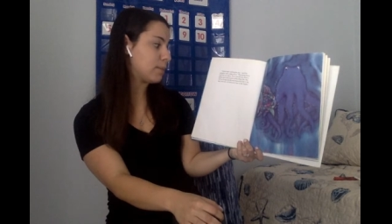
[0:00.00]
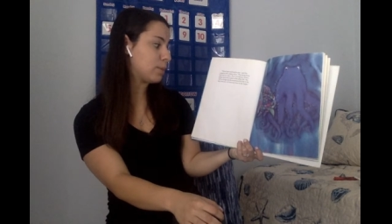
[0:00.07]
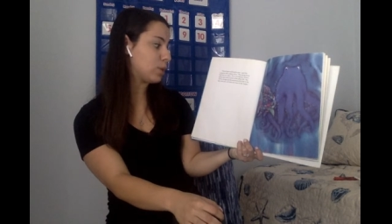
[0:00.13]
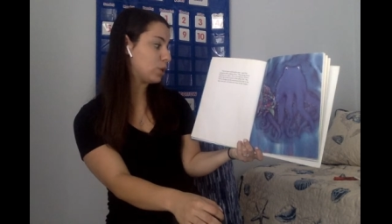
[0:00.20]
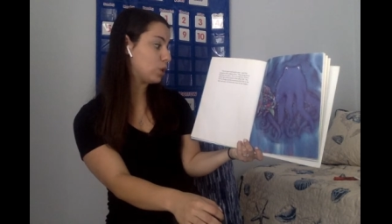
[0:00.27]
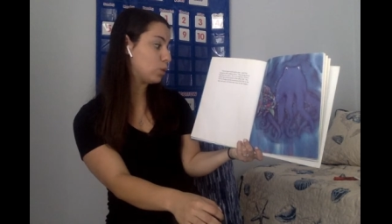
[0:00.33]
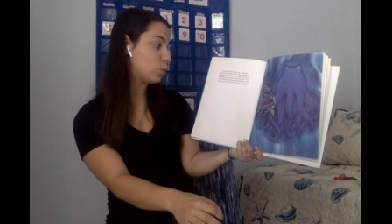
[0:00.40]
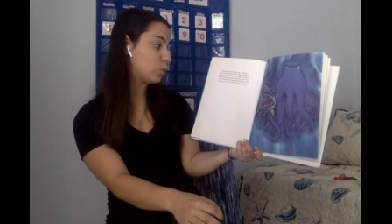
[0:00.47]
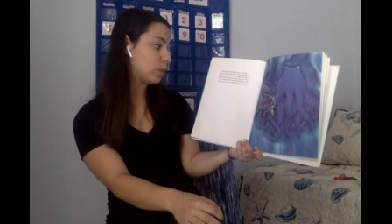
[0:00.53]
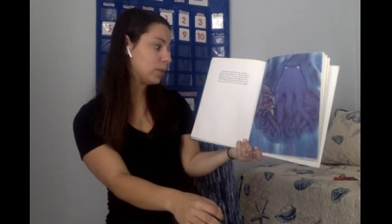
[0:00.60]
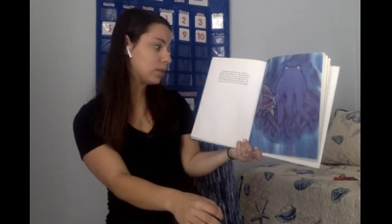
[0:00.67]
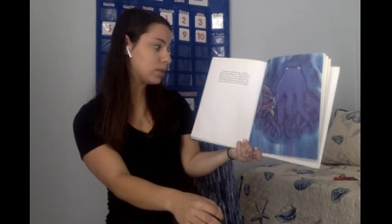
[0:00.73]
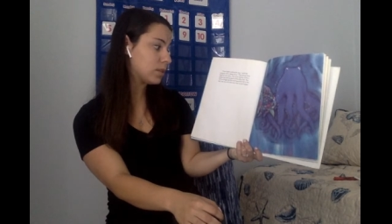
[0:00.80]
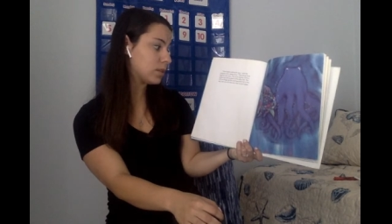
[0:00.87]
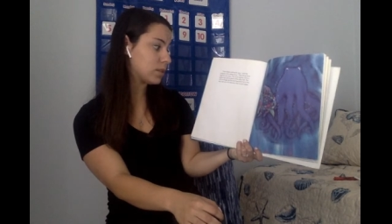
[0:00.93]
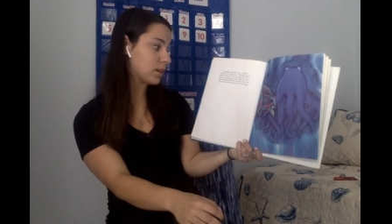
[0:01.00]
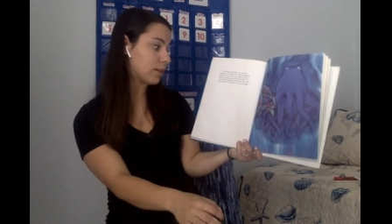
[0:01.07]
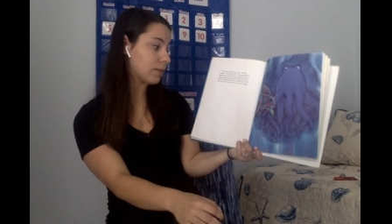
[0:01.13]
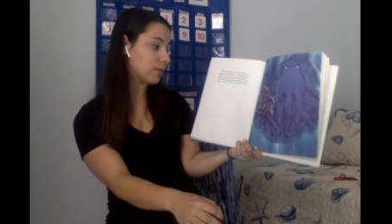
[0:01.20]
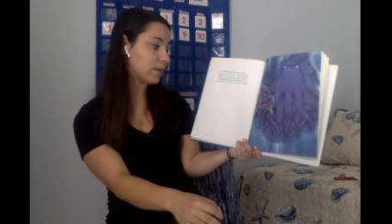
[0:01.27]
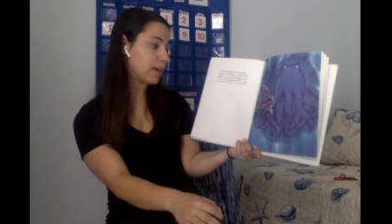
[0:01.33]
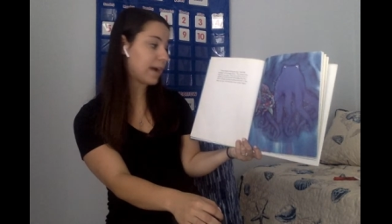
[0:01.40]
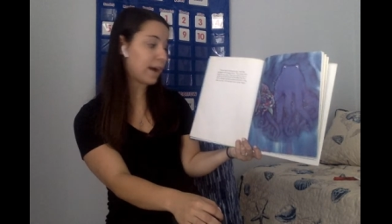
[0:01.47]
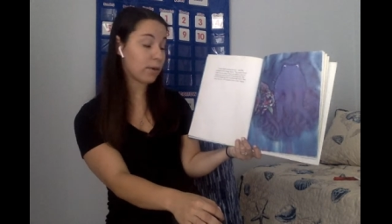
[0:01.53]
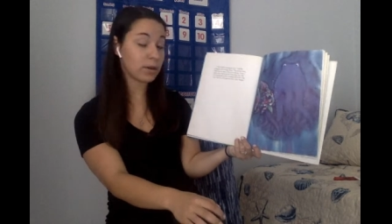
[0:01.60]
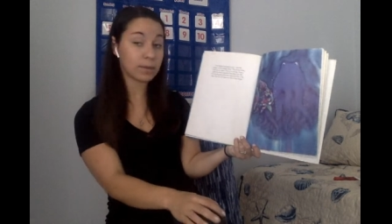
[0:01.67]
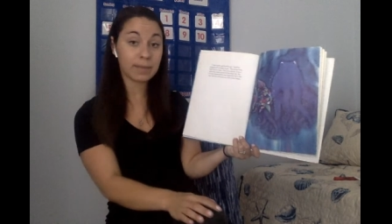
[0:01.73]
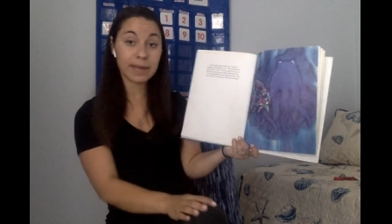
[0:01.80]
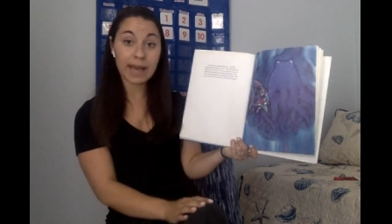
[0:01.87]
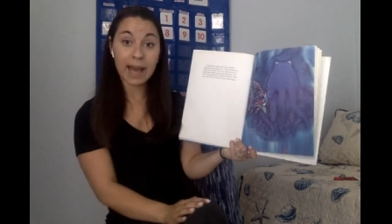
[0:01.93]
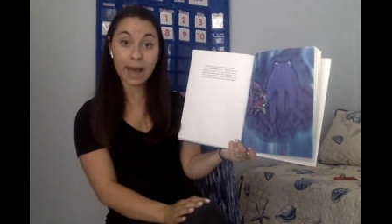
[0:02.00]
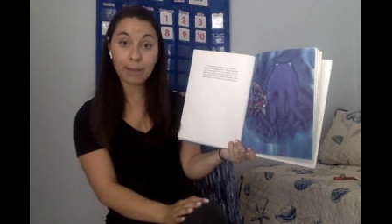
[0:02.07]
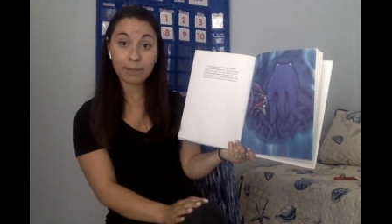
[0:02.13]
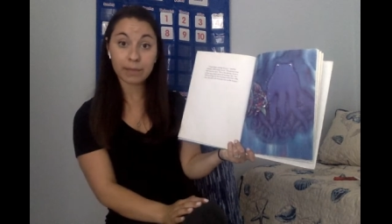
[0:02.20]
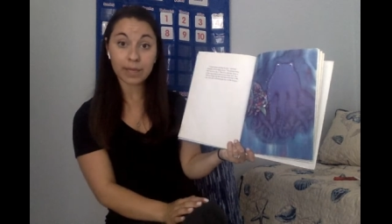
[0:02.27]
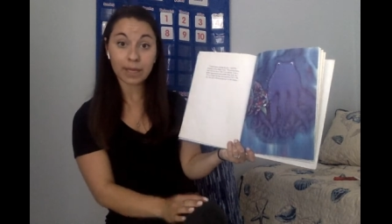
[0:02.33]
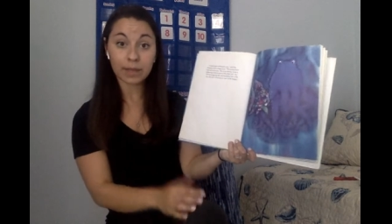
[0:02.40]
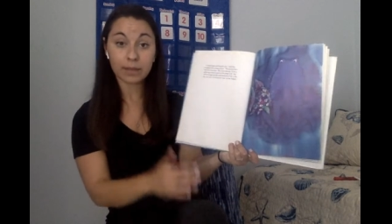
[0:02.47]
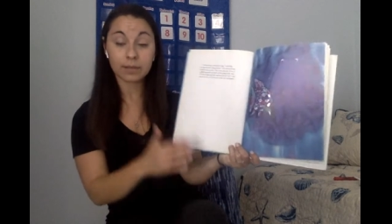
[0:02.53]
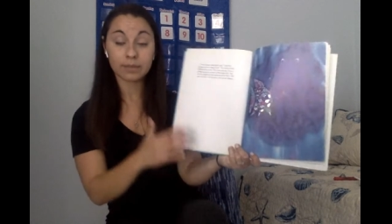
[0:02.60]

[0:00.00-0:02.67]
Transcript: but you will discover how to be happy.